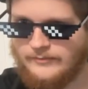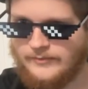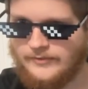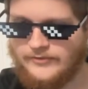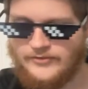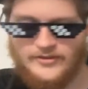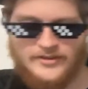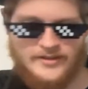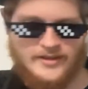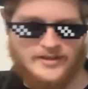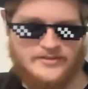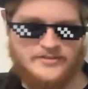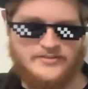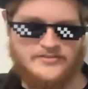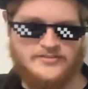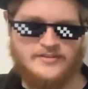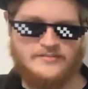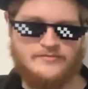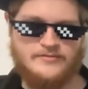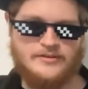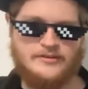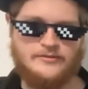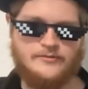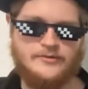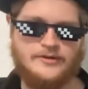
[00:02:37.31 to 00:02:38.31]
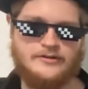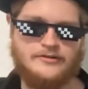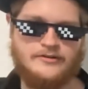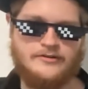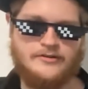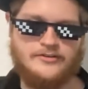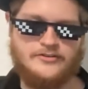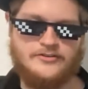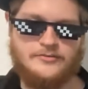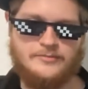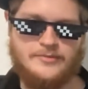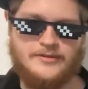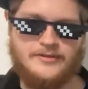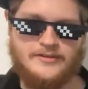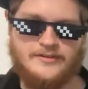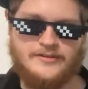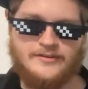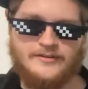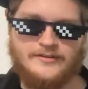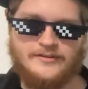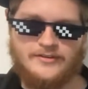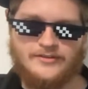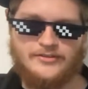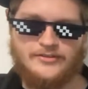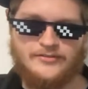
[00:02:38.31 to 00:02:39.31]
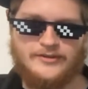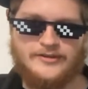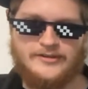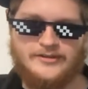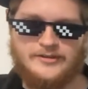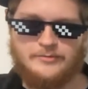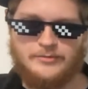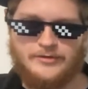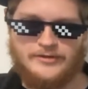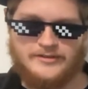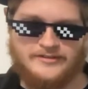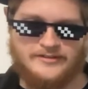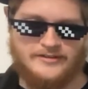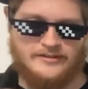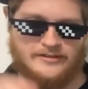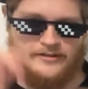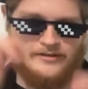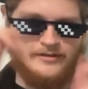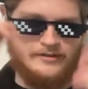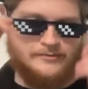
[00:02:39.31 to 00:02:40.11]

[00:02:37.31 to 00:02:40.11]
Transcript: So yeah, this evening we're going to be 3D printing.